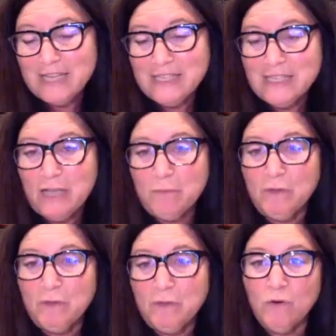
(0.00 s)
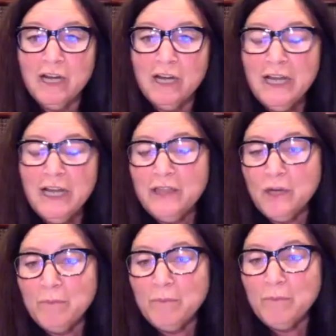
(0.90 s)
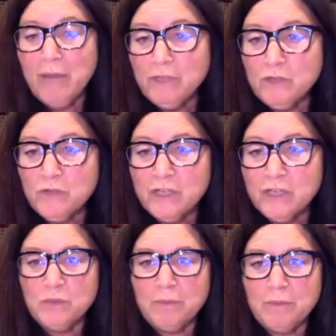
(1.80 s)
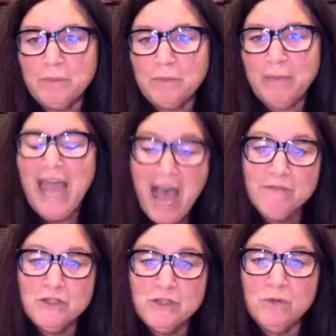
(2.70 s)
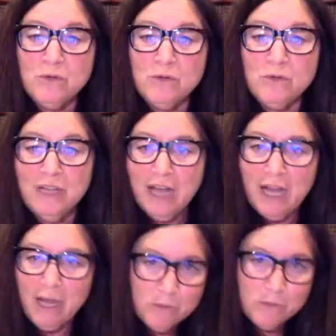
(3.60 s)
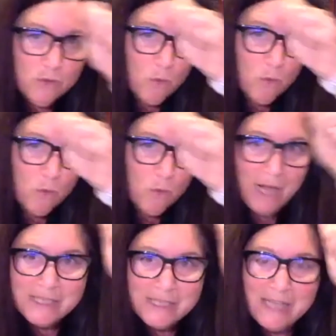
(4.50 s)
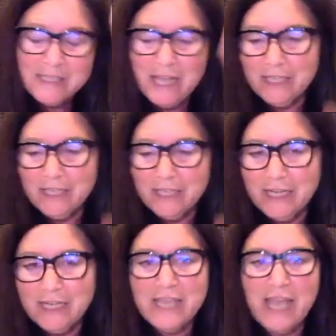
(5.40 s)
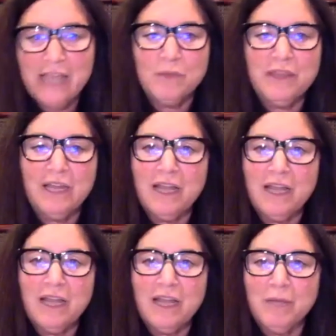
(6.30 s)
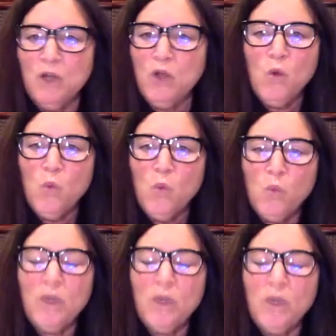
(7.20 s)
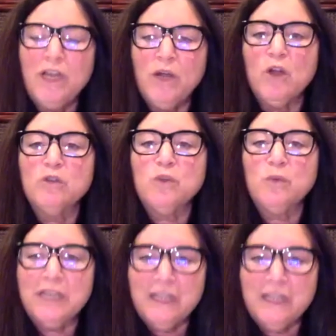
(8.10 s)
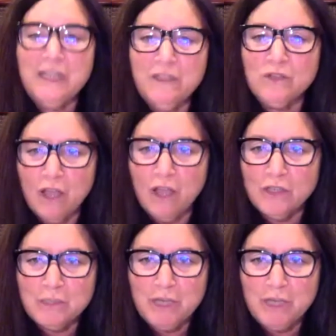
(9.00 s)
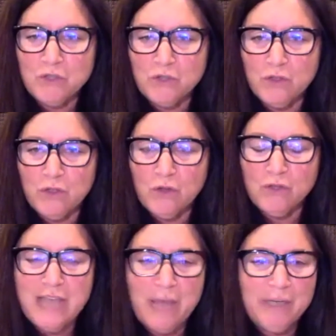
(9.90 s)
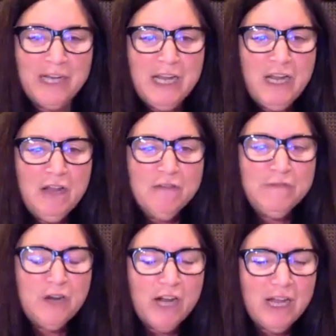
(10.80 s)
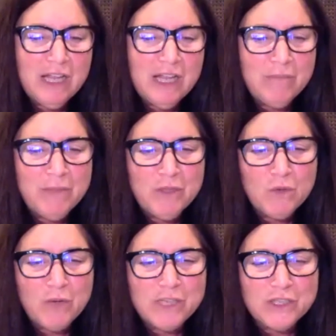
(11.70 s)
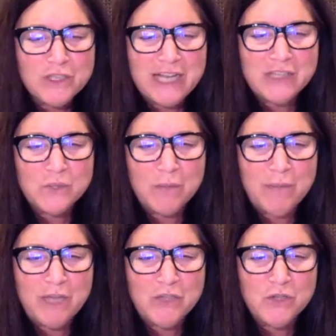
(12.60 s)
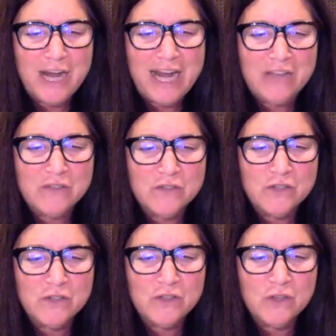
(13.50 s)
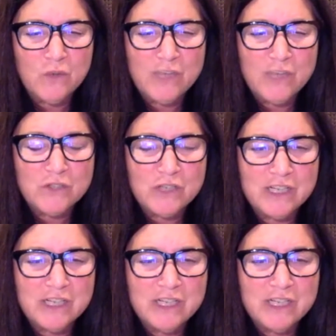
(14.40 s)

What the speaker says: As I said before, there may be restrictions. We may have to do the wand test on kids' heads when they come in. We don't know. So we need those dollars to make sure those happen. Farah, give me the question again so I make sure I answer the question.